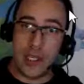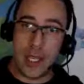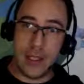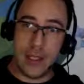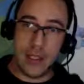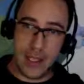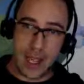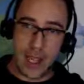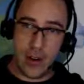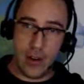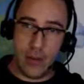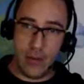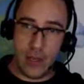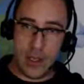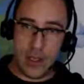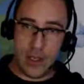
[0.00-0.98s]
inside
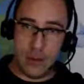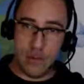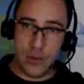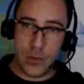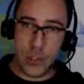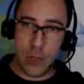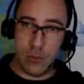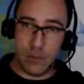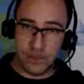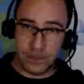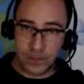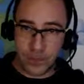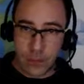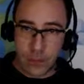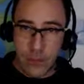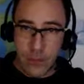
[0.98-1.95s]
of this. So
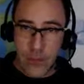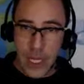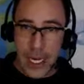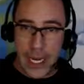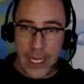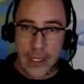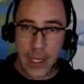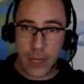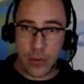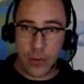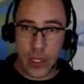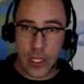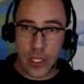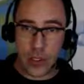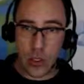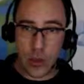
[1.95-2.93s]
let's say,
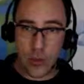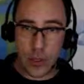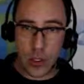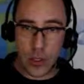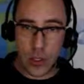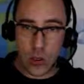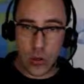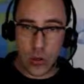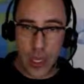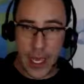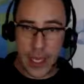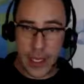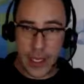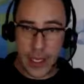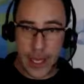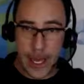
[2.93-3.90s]
for example, you'd
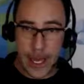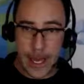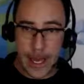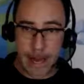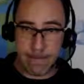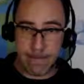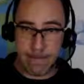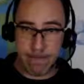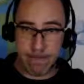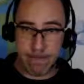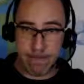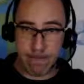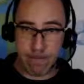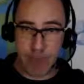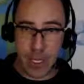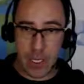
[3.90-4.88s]
like
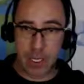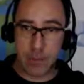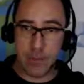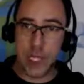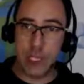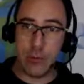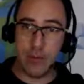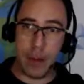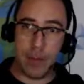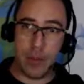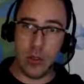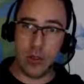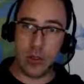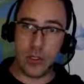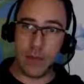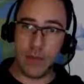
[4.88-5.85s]
a speech bubble
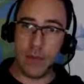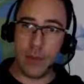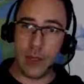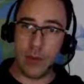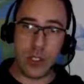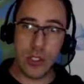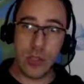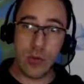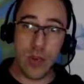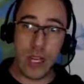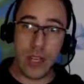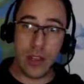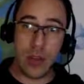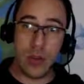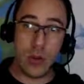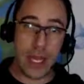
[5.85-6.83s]
or something, which is
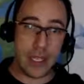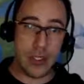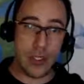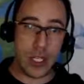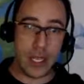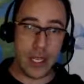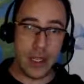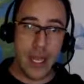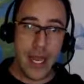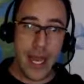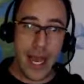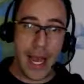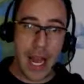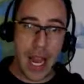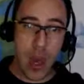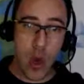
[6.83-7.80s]
really cool, actually.
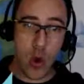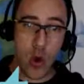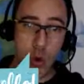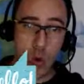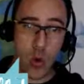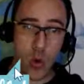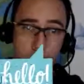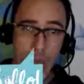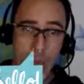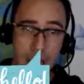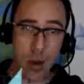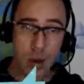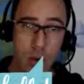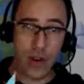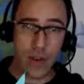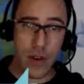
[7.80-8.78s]
Hello
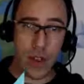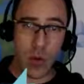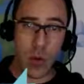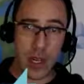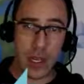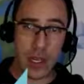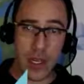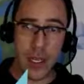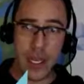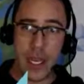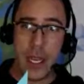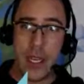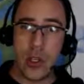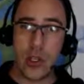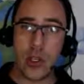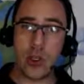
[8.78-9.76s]
everyone.
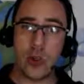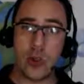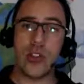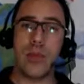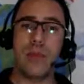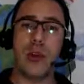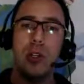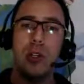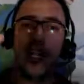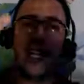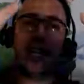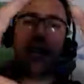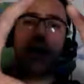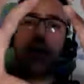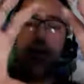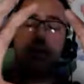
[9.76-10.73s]
You can also put
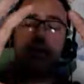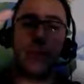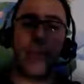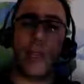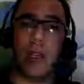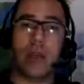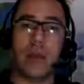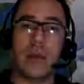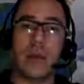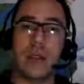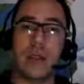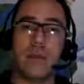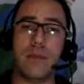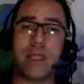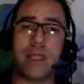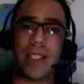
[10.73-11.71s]

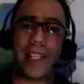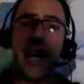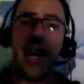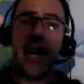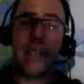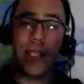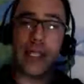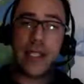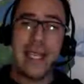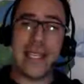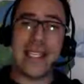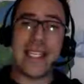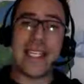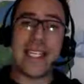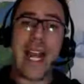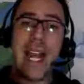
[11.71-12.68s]
signs that say
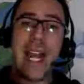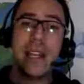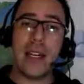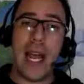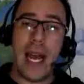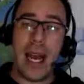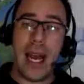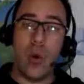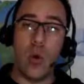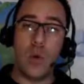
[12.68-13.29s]
stand now or